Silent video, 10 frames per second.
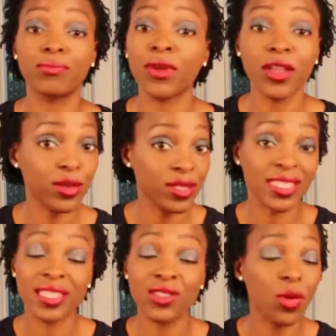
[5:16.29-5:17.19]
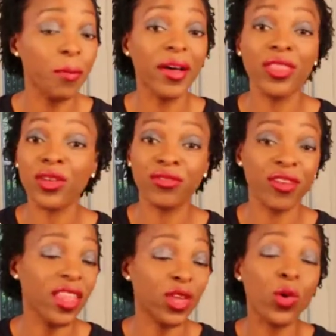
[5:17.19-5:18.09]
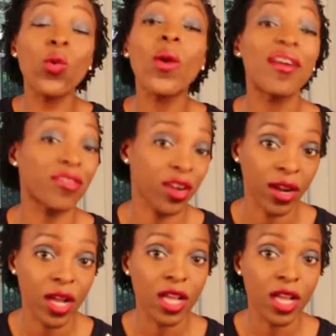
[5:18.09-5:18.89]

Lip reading: brother, sister, mother, father, whoever.